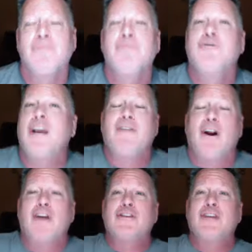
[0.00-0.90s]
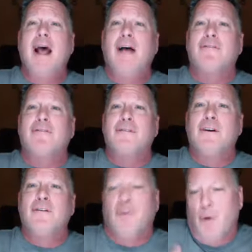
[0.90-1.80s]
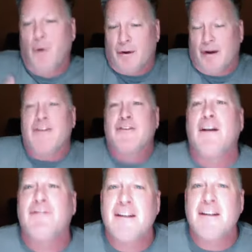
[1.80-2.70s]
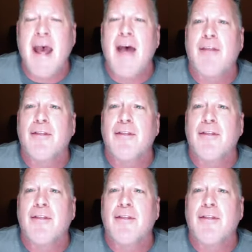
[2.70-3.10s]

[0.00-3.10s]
saving ourselves from working ourselves to death.